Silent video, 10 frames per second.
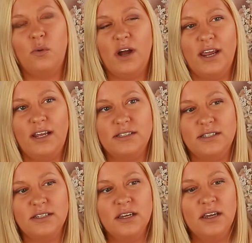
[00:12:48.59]
quite
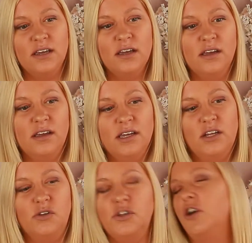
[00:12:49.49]

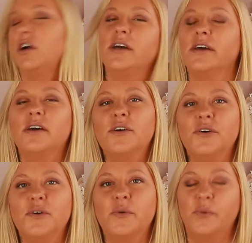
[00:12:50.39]
look
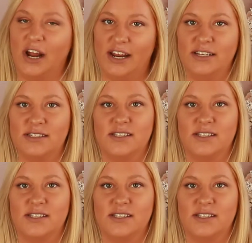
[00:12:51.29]
right.